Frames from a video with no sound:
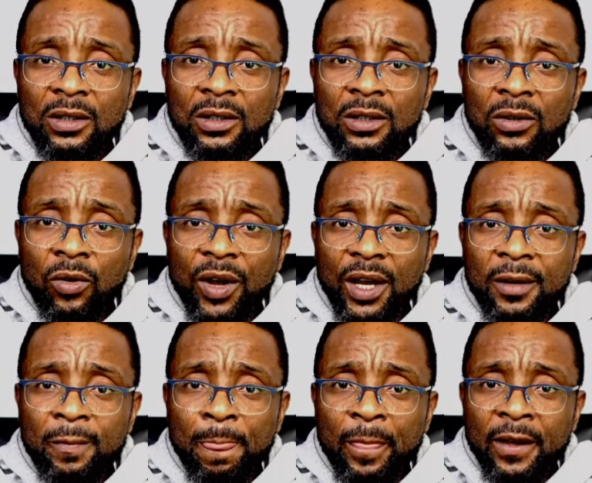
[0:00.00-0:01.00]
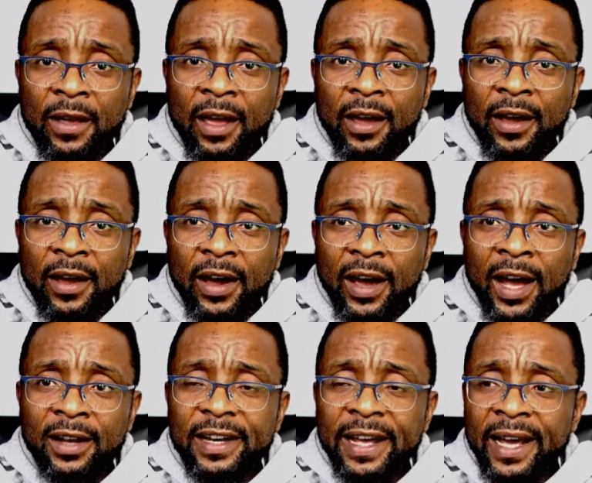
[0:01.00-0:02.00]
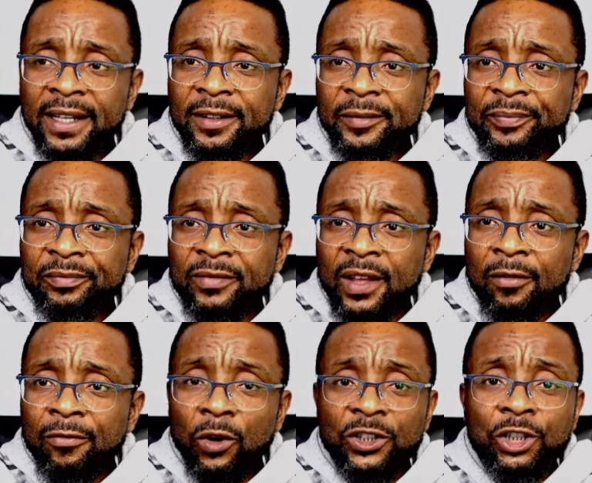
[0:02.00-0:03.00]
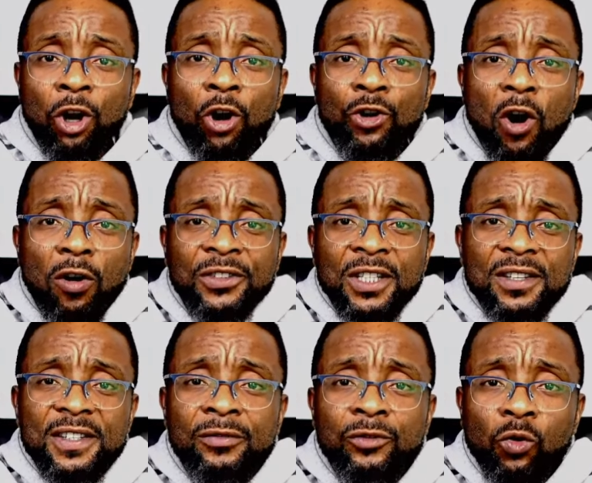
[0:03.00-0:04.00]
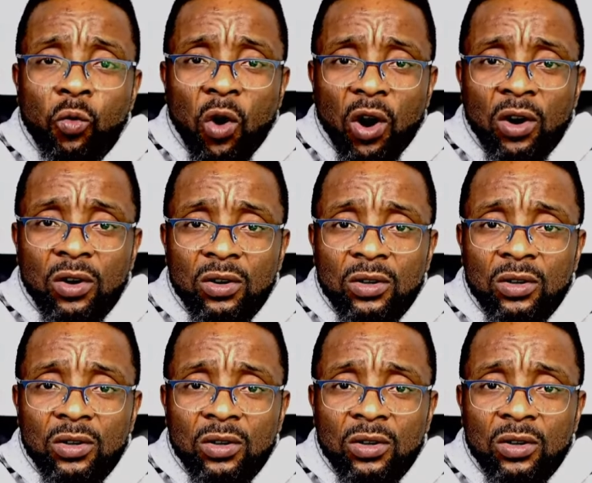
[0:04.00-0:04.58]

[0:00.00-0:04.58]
Okay? And then, for the horror of the Civil War,